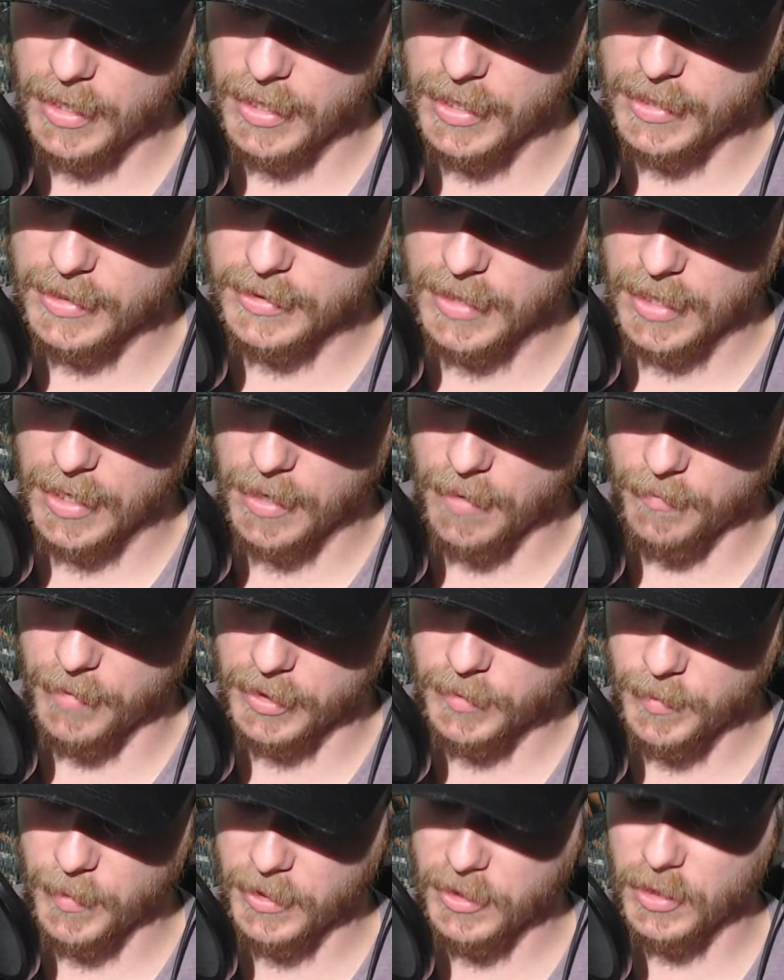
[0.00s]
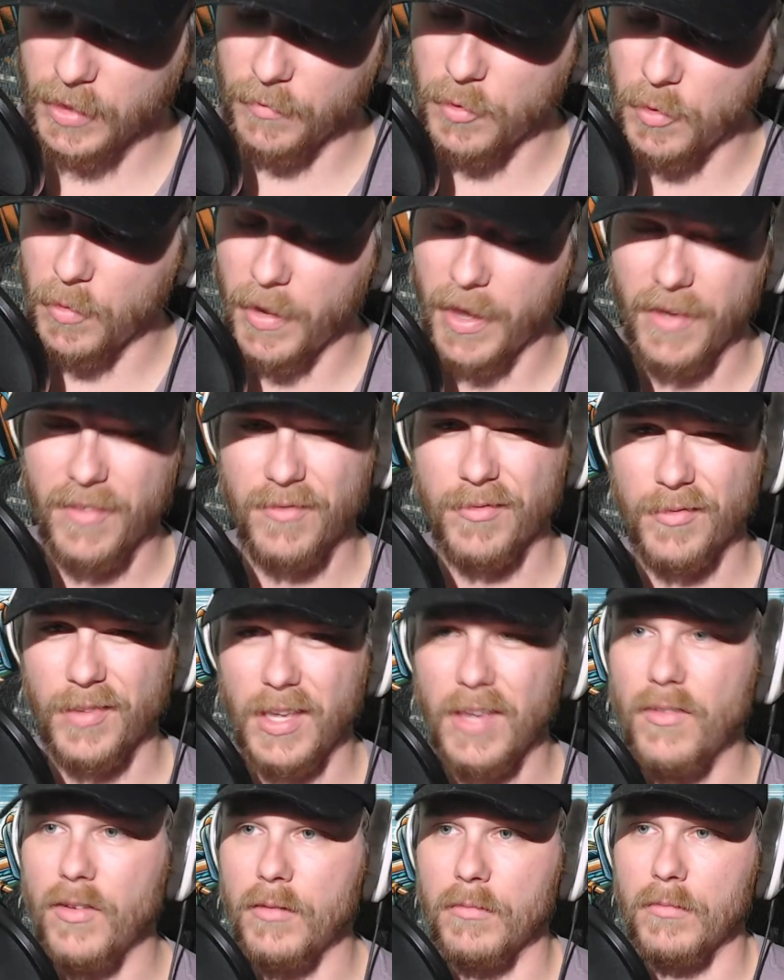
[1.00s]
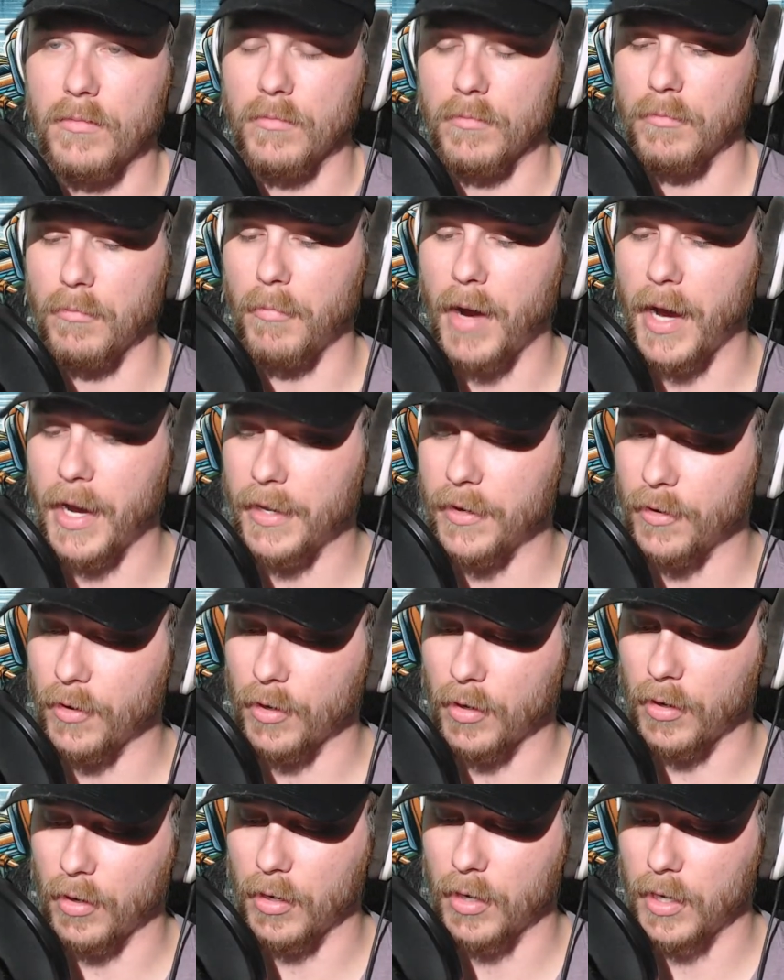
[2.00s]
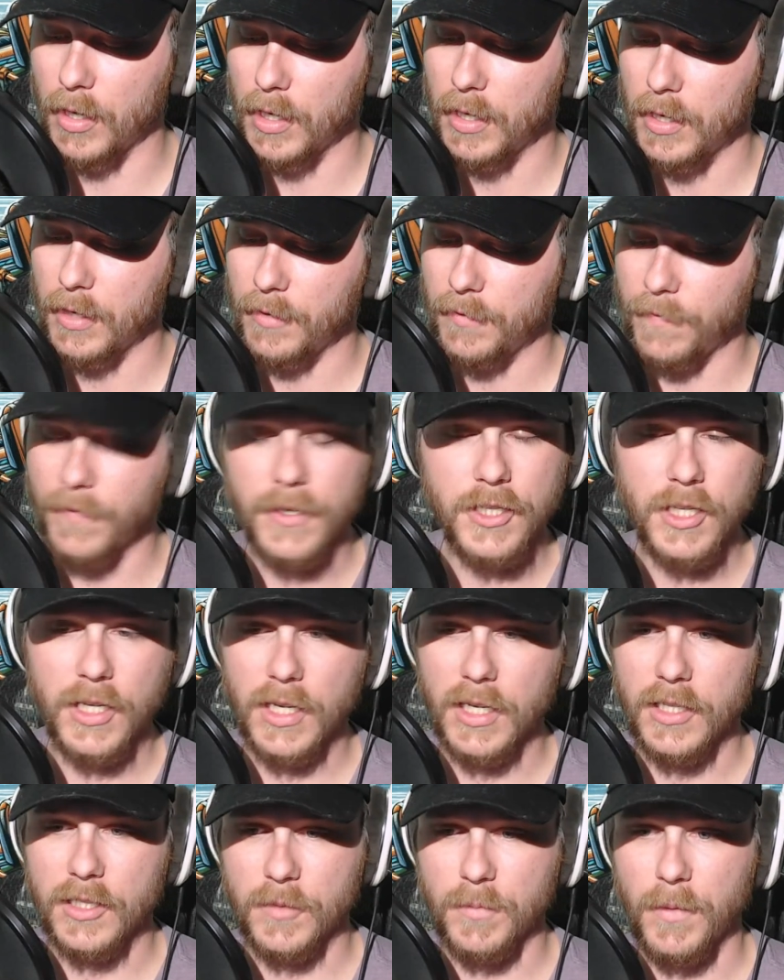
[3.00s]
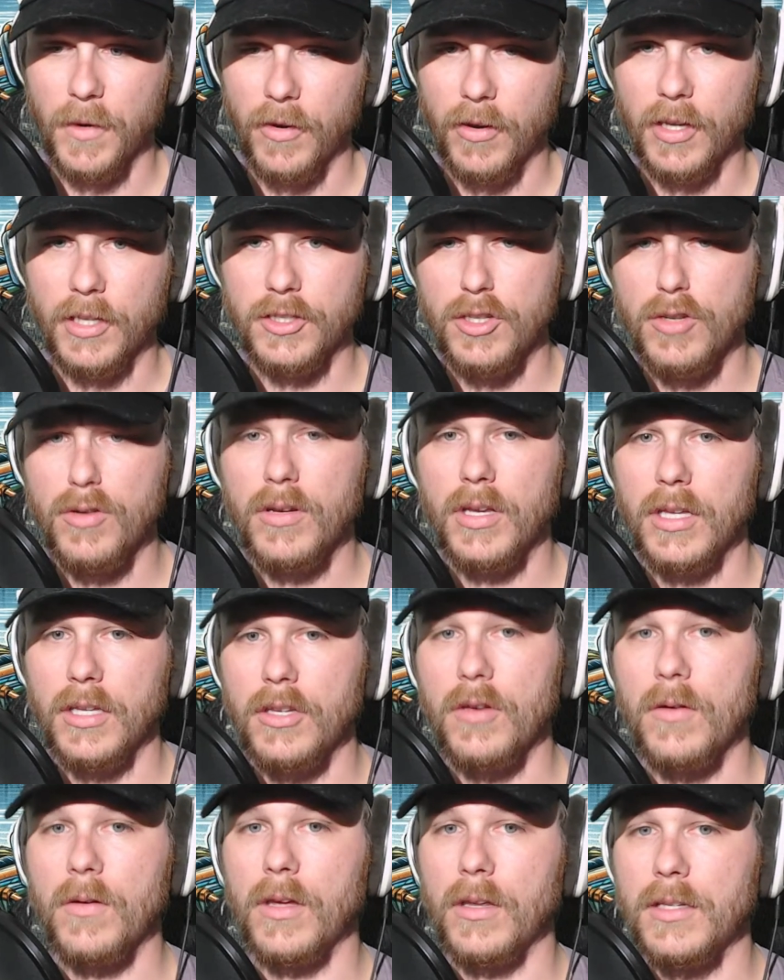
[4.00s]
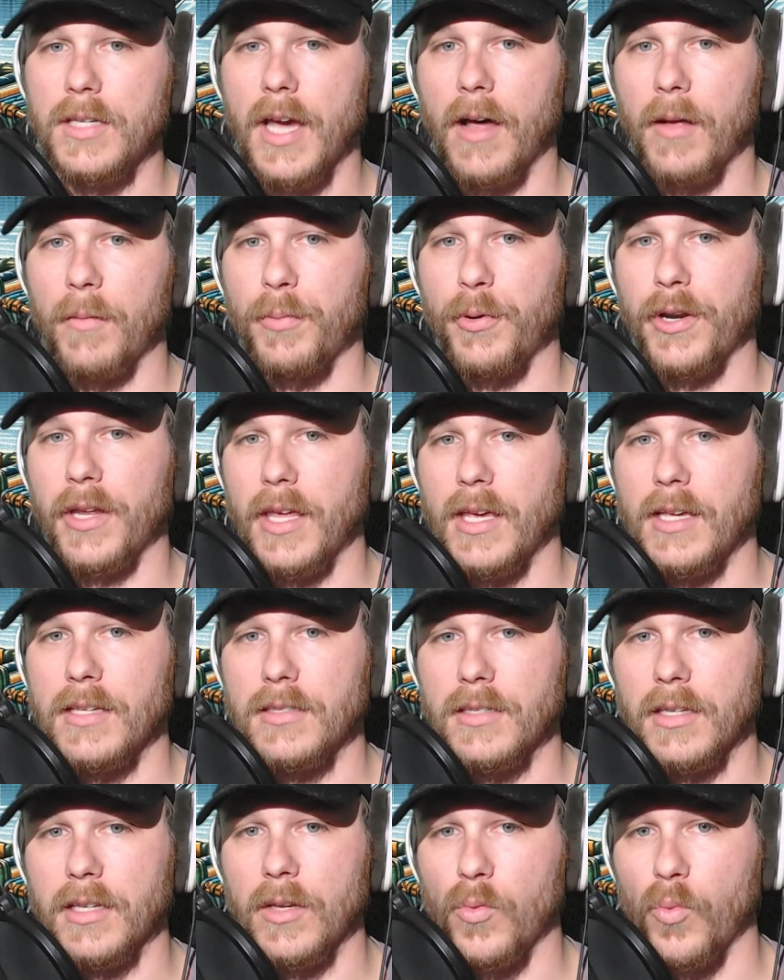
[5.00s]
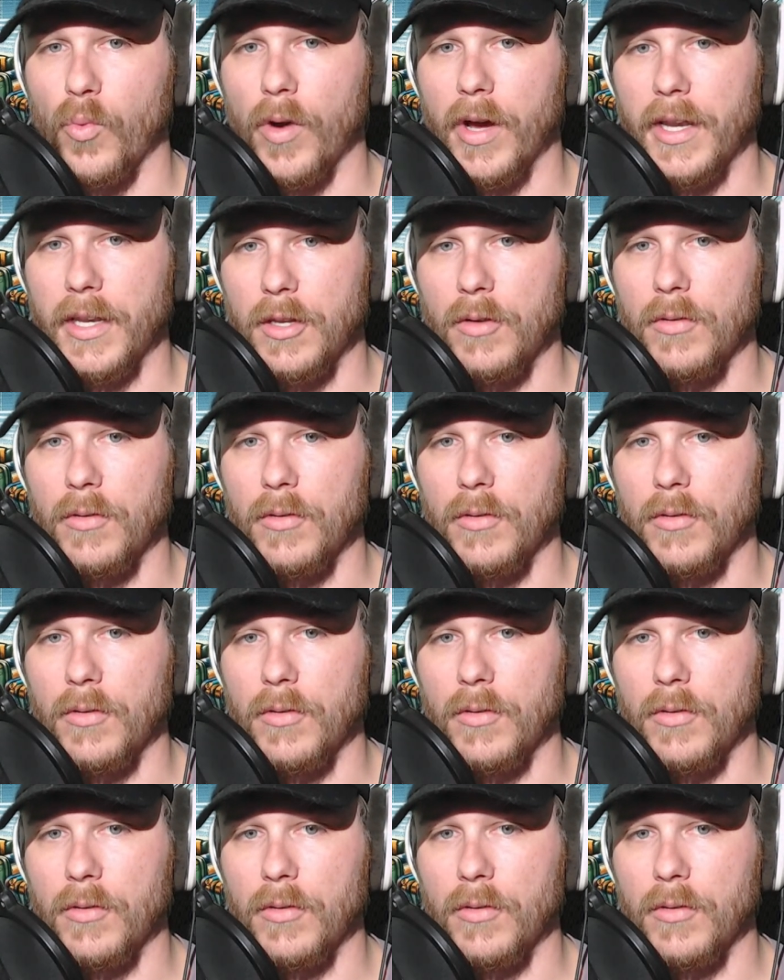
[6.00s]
is, especially if you have even minor fishing experience, you can tell pretty easily what you